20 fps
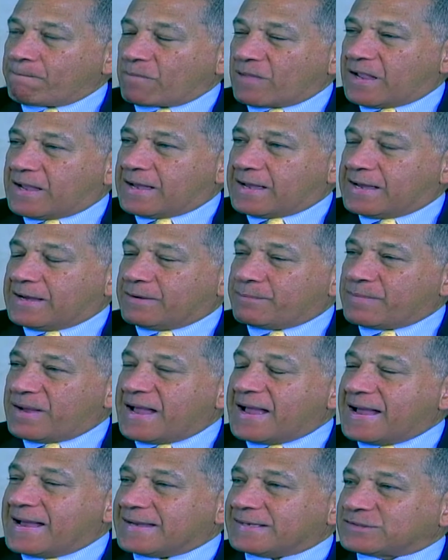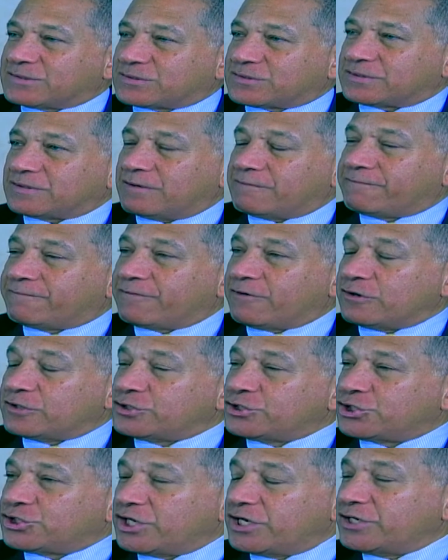as
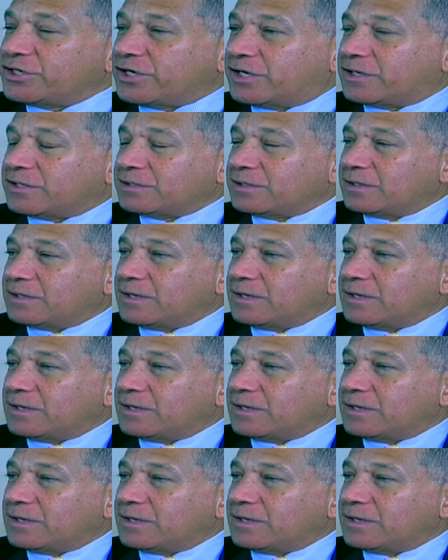Virginia